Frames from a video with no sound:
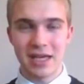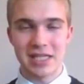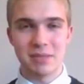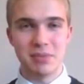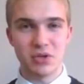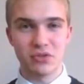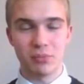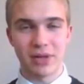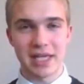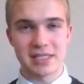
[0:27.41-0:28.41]
It's a
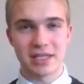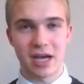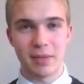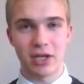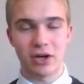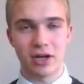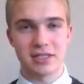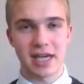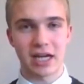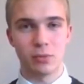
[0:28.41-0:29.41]
beautiful place to come in
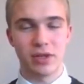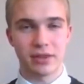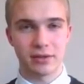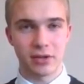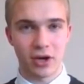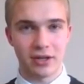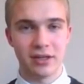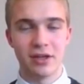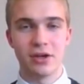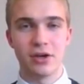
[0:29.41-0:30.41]
contact with
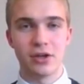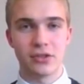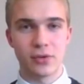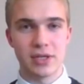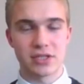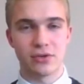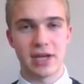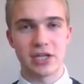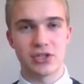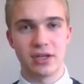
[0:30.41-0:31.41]
God through his
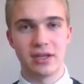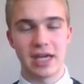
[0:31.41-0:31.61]
creation.